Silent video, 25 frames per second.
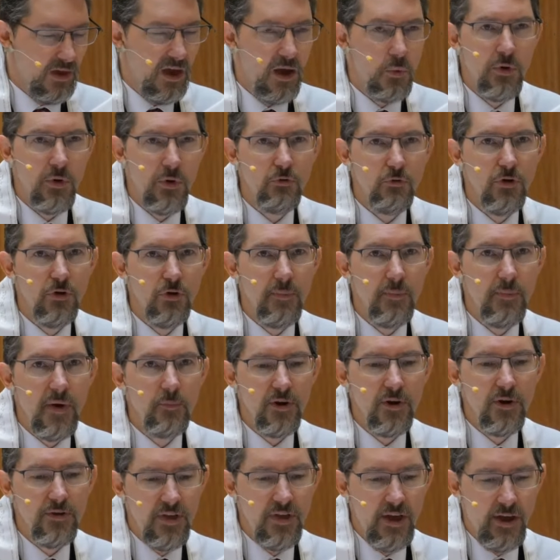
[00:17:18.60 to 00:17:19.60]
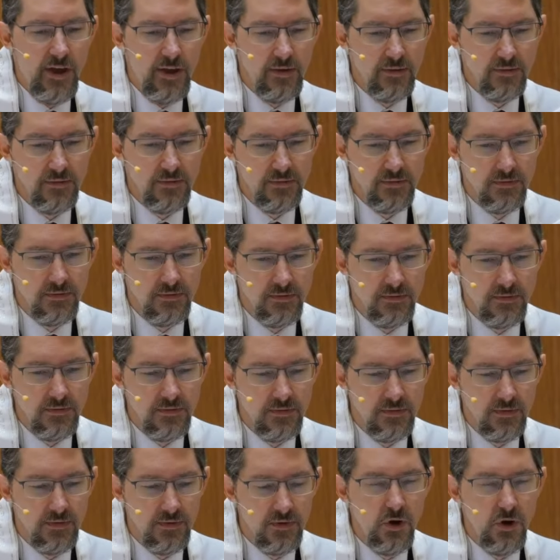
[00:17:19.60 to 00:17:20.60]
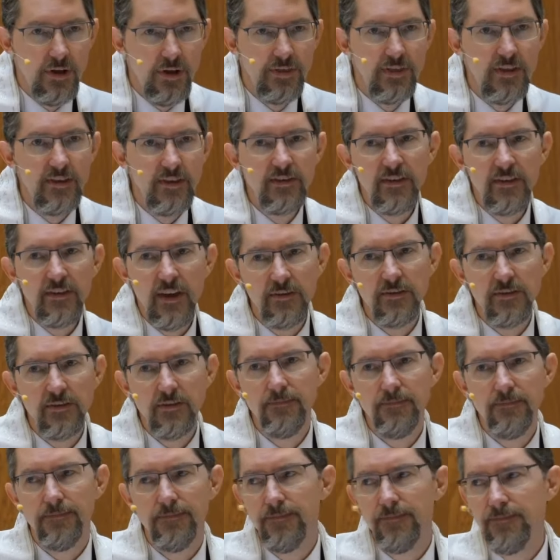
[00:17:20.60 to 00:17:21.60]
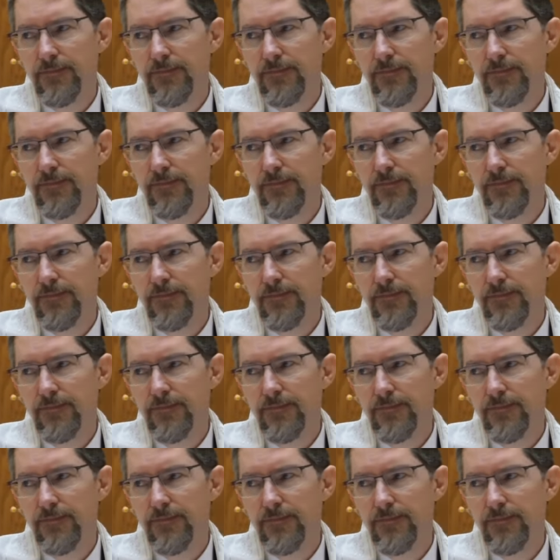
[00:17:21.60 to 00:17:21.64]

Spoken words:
I want to remember that on these days.